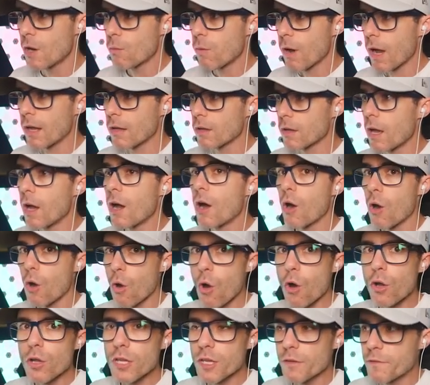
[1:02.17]
Well,
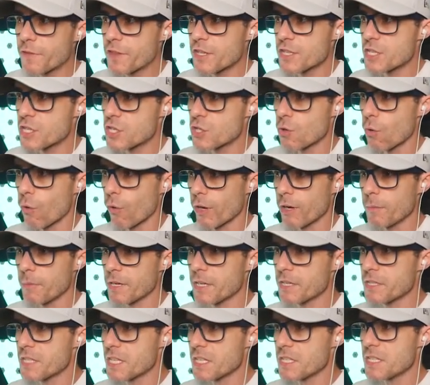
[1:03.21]
all of the story,
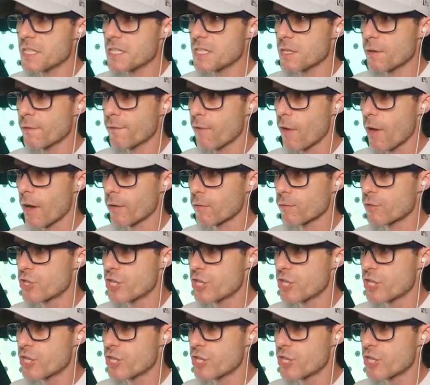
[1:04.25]
because this is the final